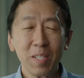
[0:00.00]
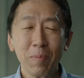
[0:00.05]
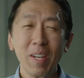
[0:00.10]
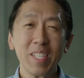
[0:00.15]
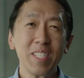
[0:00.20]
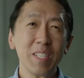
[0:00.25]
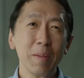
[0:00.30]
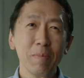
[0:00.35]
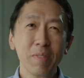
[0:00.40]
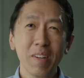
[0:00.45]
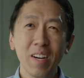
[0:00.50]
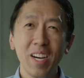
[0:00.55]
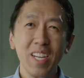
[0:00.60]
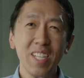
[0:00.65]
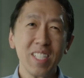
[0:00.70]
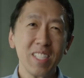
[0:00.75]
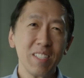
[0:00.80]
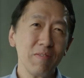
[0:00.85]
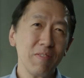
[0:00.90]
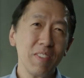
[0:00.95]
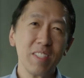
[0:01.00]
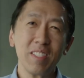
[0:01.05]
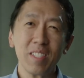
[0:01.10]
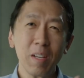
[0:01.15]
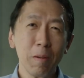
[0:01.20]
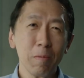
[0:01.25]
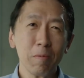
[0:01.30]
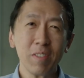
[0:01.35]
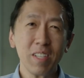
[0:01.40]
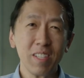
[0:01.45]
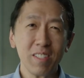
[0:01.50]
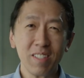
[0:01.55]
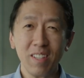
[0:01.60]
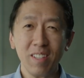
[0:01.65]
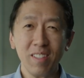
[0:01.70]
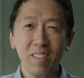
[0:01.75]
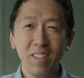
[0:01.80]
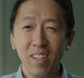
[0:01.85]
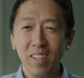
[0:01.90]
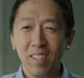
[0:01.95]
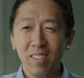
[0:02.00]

To my surprise, for some reason,